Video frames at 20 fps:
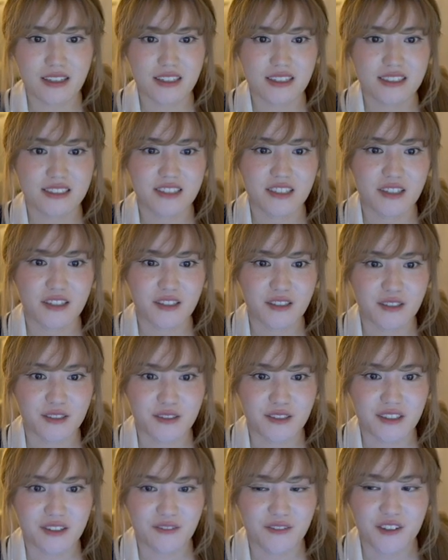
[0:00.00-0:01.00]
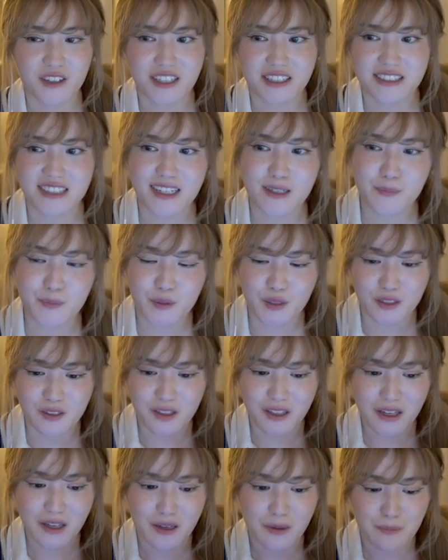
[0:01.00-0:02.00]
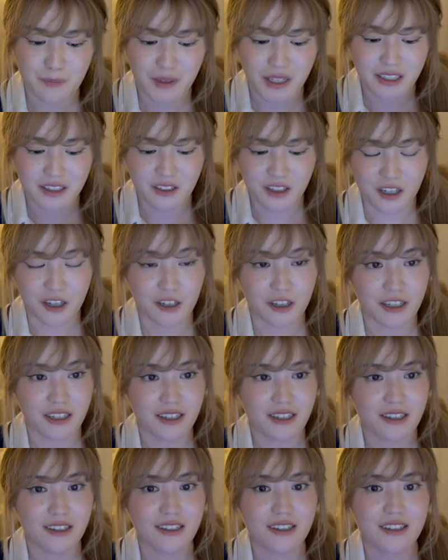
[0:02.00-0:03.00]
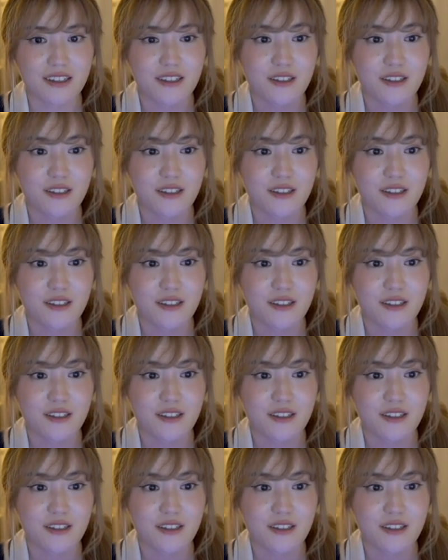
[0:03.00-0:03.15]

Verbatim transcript: So, for example, me and Arya